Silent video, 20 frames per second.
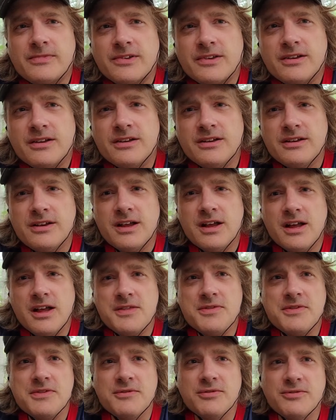
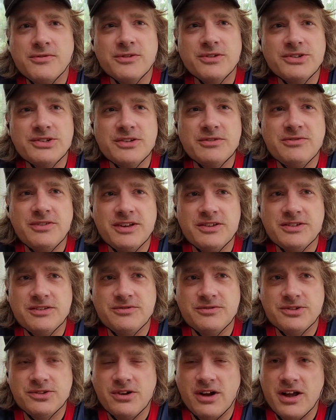The first
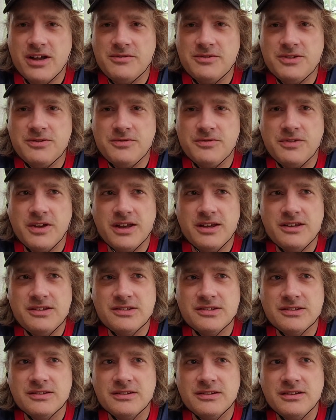offensive drive you
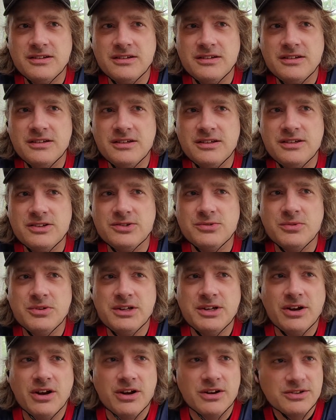face is
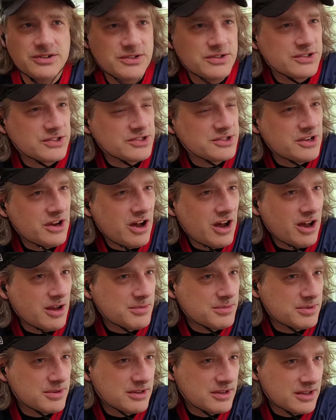really hard to
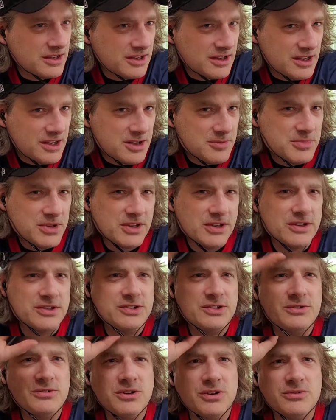stop because
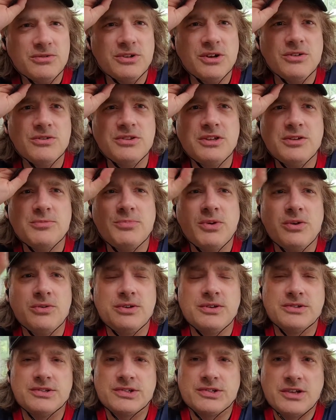you don't know the
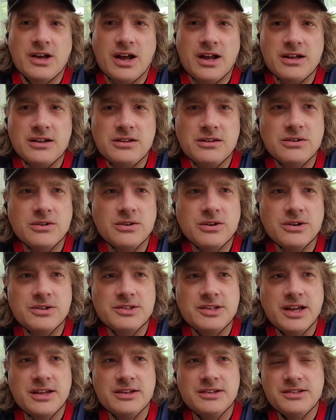opponent's style or
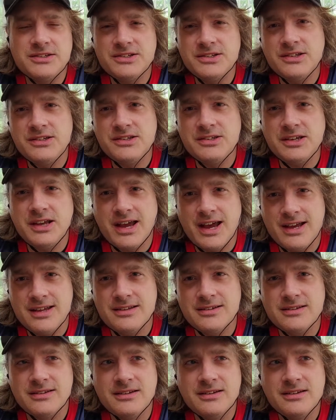tendencies yet.